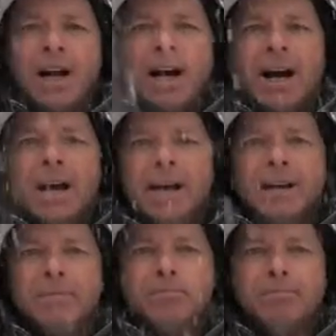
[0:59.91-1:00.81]

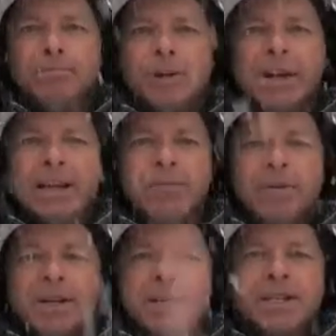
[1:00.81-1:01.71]
high blood
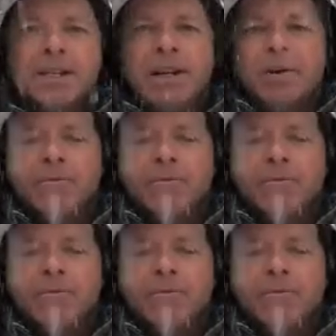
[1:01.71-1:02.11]
lipids,